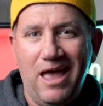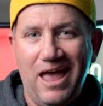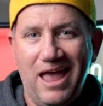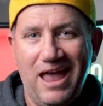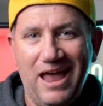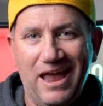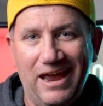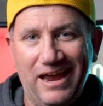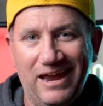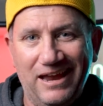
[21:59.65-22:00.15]

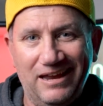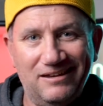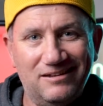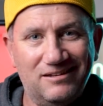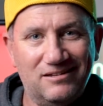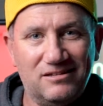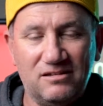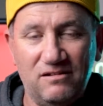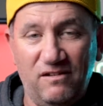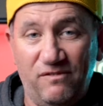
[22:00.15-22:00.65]

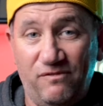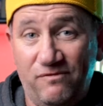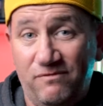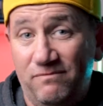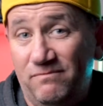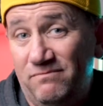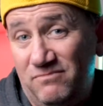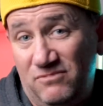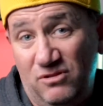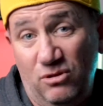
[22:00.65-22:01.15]
and to
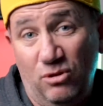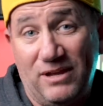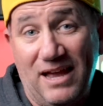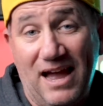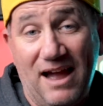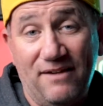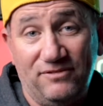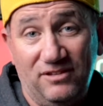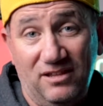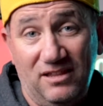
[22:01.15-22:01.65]
look
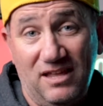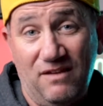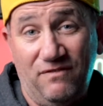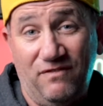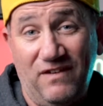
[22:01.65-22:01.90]
after their